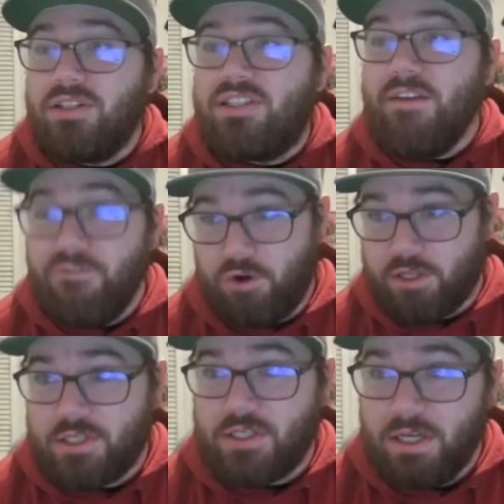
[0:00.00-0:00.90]

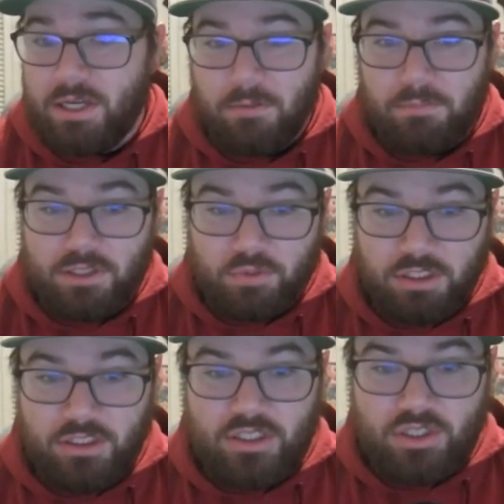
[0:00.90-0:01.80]
difference
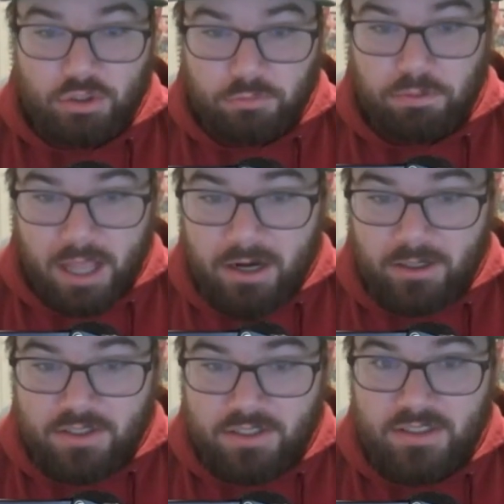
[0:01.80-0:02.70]
between these two
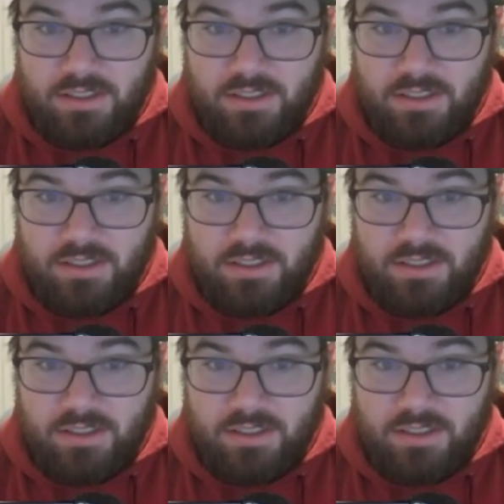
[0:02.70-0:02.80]
players.